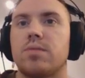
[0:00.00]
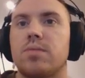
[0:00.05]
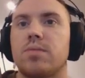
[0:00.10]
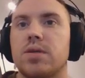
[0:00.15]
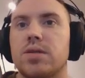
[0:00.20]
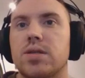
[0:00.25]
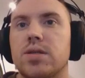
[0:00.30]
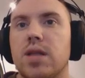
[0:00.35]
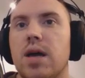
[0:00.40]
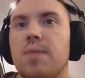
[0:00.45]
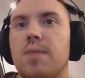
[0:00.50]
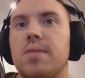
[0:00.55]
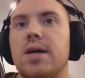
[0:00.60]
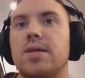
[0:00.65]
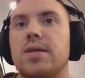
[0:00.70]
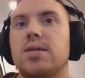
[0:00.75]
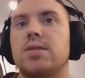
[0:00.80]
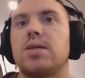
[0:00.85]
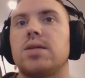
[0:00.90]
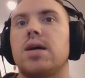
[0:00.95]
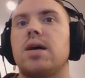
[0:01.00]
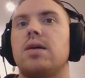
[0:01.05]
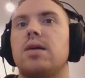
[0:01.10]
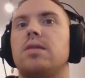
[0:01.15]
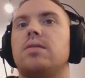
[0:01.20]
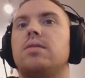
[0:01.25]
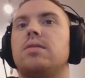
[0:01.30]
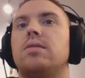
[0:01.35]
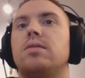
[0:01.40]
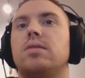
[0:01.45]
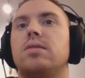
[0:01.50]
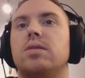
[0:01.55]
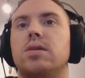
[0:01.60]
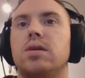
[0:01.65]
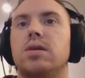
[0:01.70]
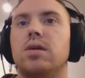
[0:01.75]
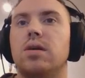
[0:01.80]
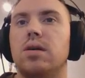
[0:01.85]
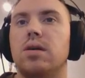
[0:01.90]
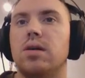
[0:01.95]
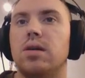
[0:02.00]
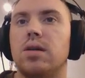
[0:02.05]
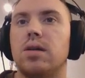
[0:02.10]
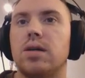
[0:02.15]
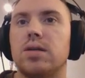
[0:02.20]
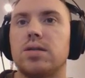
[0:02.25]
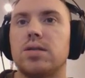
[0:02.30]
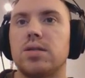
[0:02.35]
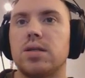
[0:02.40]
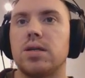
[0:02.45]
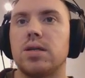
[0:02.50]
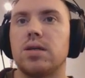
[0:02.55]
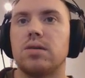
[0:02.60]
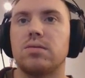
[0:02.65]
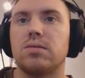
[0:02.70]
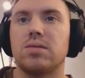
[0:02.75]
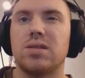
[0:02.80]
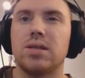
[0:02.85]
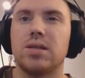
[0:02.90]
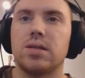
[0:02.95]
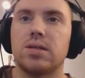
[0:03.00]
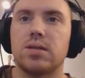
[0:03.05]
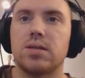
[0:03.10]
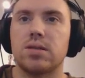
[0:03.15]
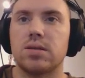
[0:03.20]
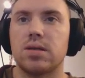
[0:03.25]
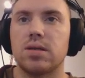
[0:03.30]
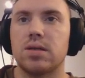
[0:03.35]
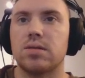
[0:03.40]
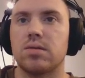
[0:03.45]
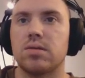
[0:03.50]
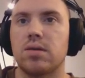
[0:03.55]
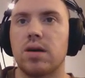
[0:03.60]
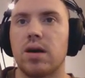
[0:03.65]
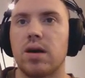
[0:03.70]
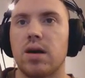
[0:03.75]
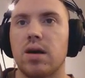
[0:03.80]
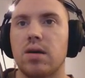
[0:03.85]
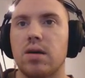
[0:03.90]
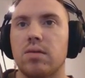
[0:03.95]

I'm gonna slam that to 10. Let's see, release. That's okay.